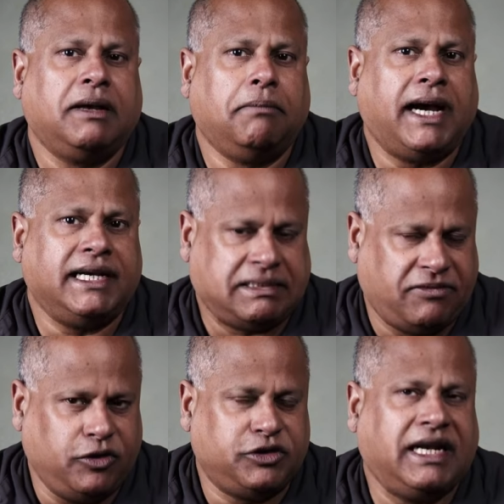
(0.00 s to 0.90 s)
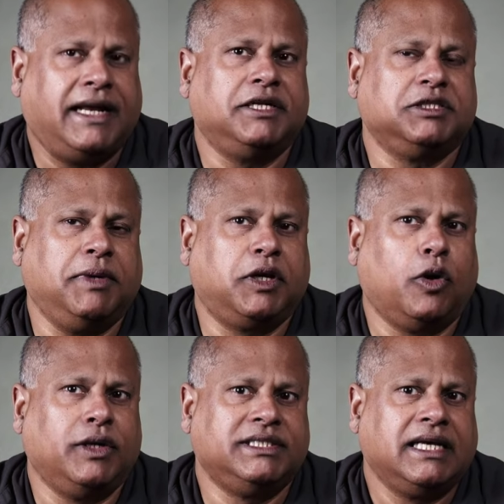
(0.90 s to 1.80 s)
by some of you Chileans
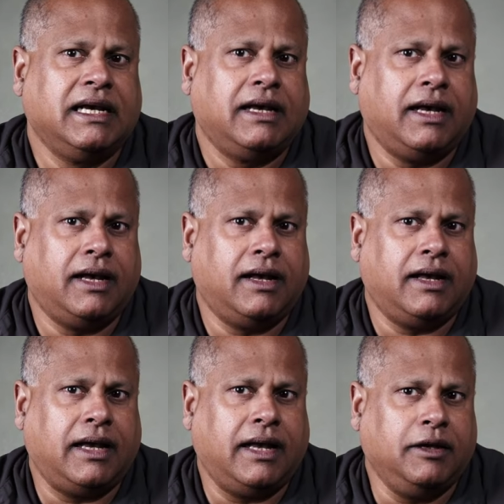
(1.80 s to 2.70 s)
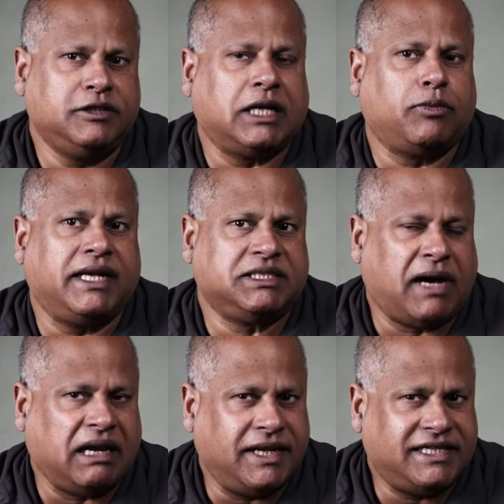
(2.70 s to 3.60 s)
because a New South Wales
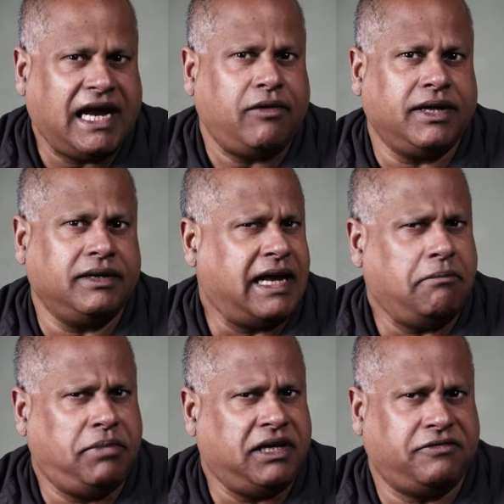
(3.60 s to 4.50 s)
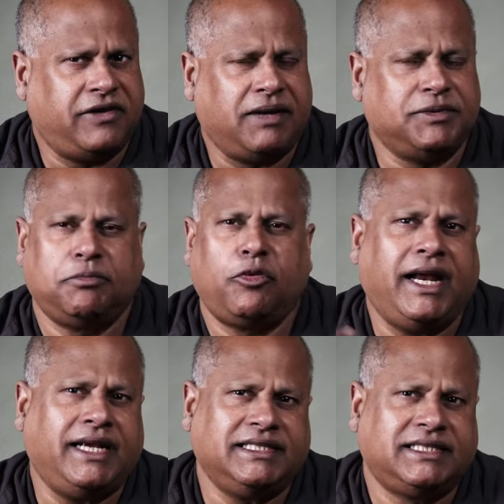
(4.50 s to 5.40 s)
parliamentarian named Peter Phelps
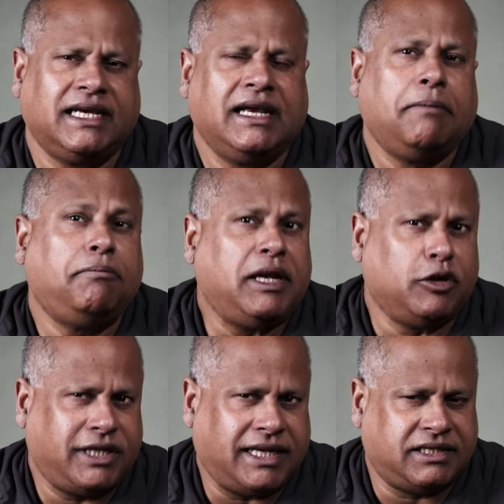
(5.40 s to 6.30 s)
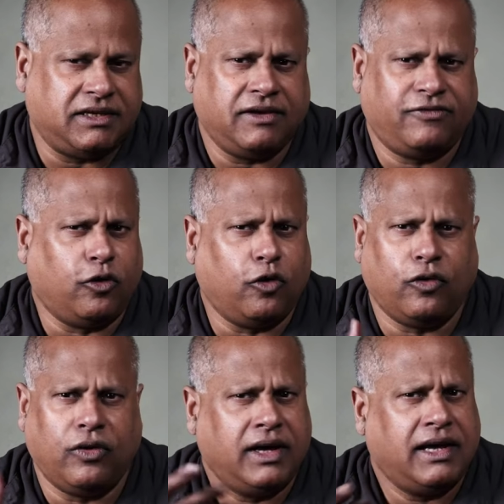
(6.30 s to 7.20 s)
praised Pinochet
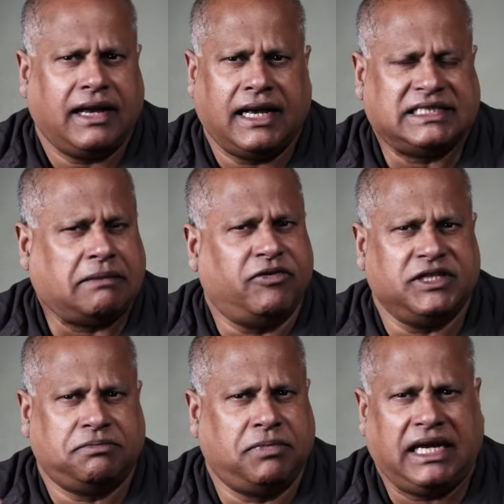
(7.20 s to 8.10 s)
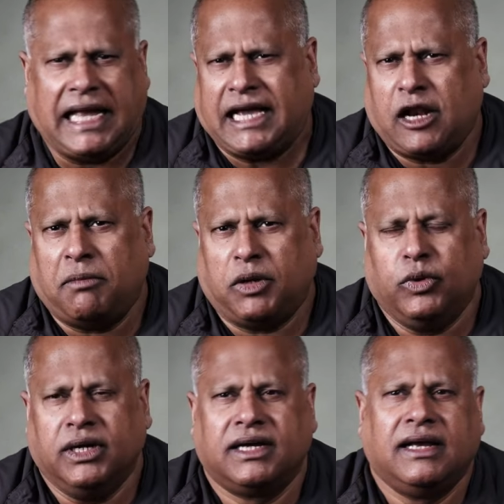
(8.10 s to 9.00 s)
for some of his economic
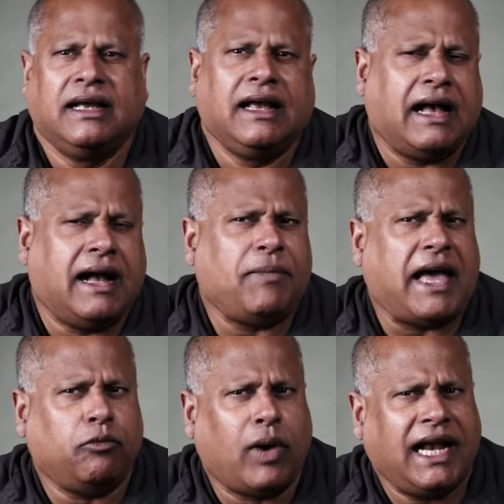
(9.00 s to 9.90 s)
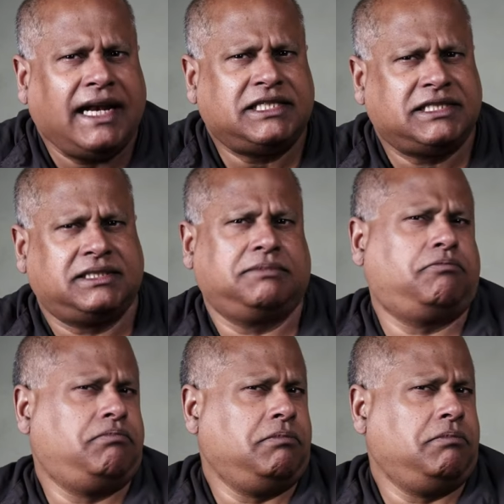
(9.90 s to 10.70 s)
work. And while it's